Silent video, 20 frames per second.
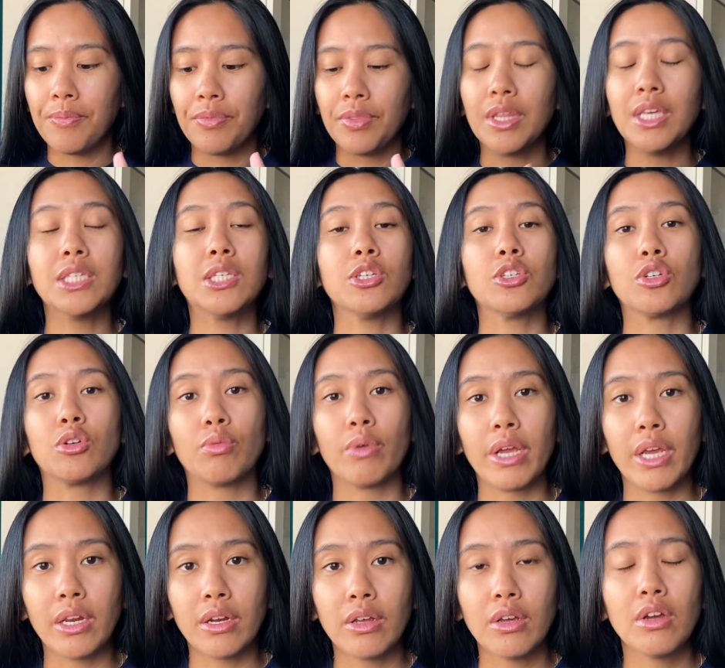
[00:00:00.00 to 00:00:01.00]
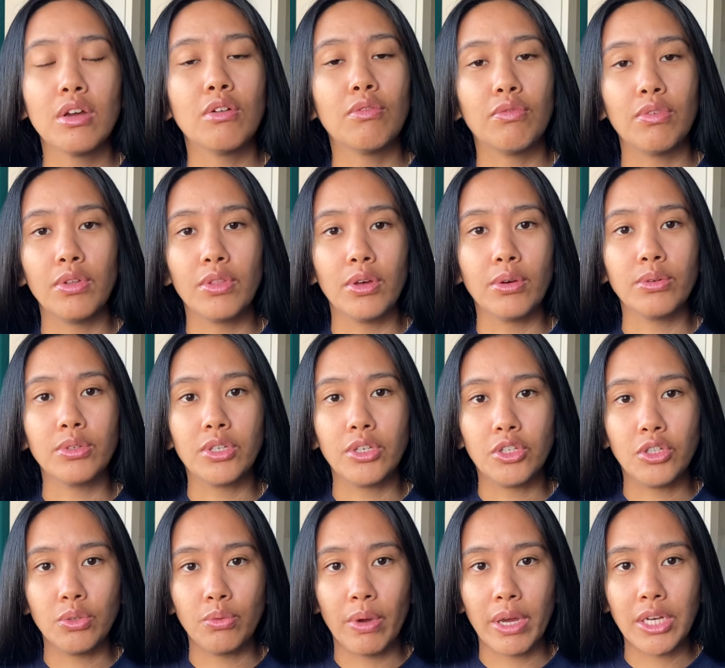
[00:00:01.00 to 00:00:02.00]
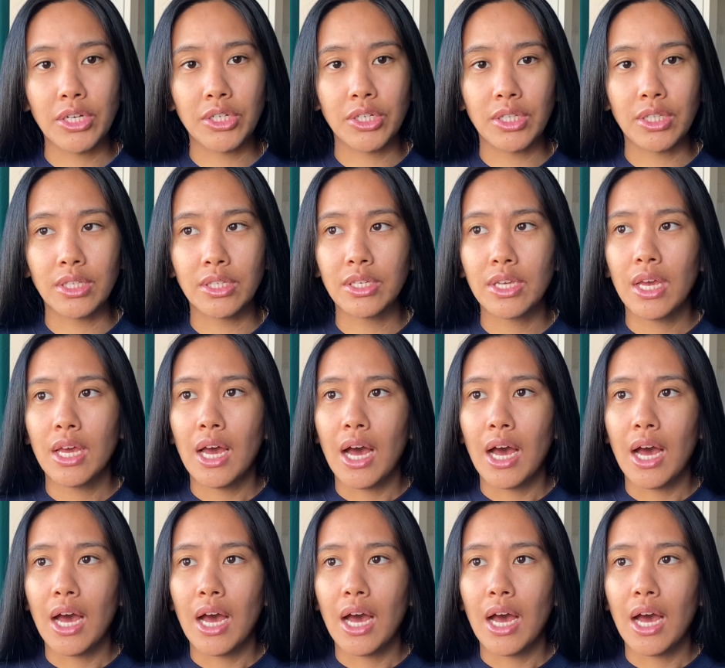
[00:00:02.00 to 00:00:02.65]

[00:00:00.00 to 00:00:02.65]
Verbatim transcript: This is great for those situations.